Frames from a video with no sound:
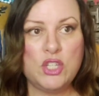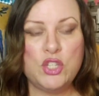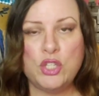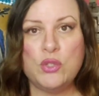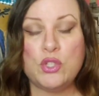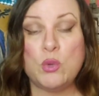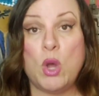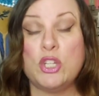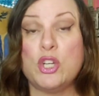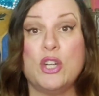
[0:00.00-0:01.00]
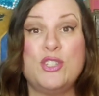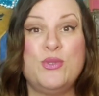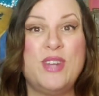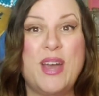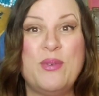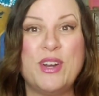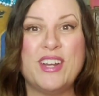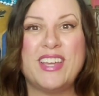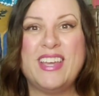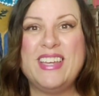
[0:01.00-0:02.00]
she used to watch Cartoon
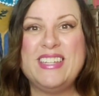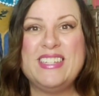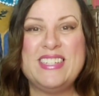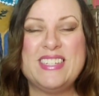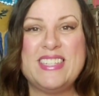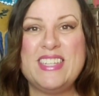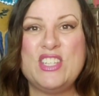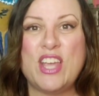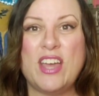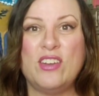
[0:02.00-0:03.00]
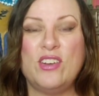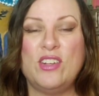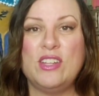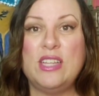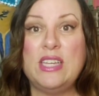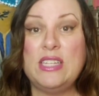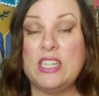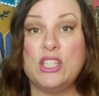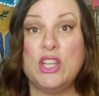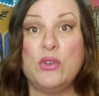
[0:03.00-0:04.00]
Network, Disney Channel,
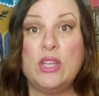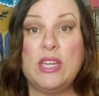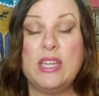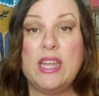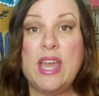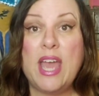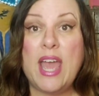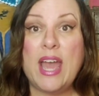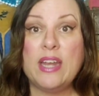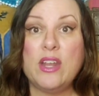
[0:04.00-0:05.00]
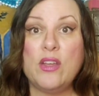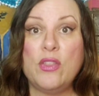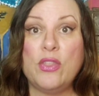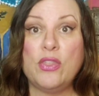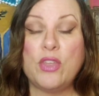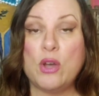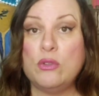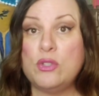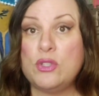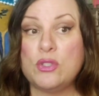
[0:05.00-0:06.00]
Nickelodeon, and
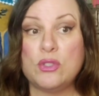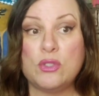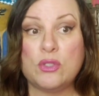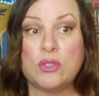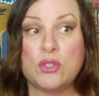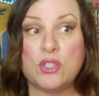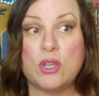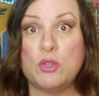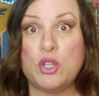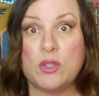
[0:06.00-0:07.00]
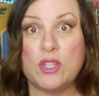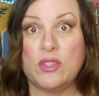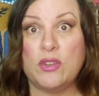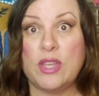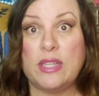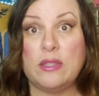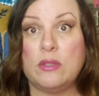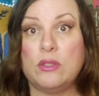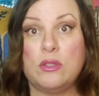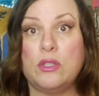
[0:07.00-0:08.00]
there's some shows on there that
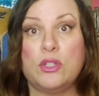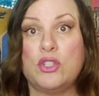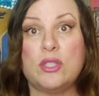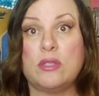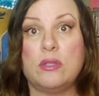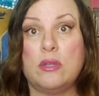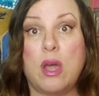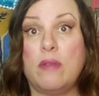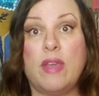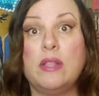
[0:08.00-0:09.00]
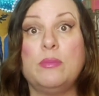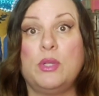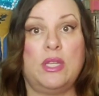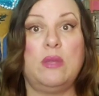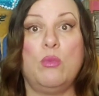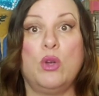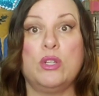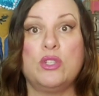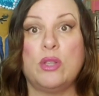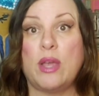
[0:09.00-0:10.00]
they're just not available anymore.
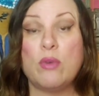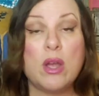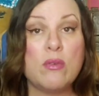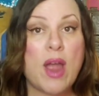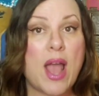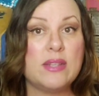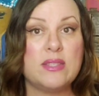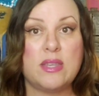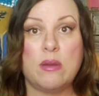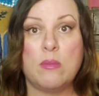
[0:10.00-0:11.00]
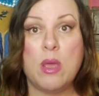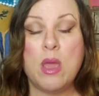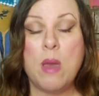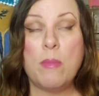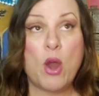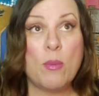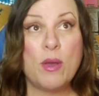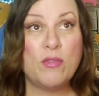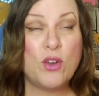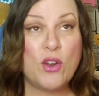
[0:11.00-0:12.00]
So like Rugrats and
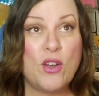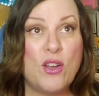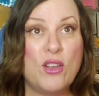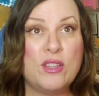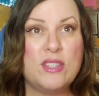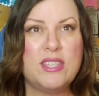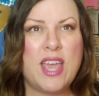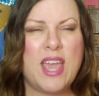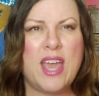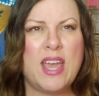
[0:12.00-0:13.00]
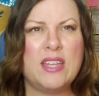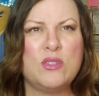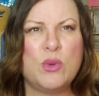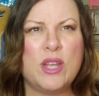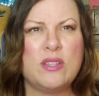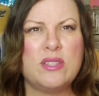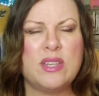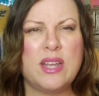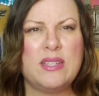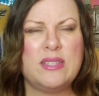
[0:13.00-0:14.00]
Powerpuff Girls, and what else
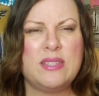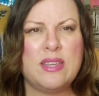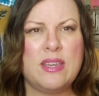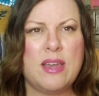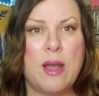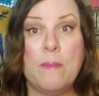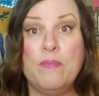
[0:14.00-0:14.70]
did I see?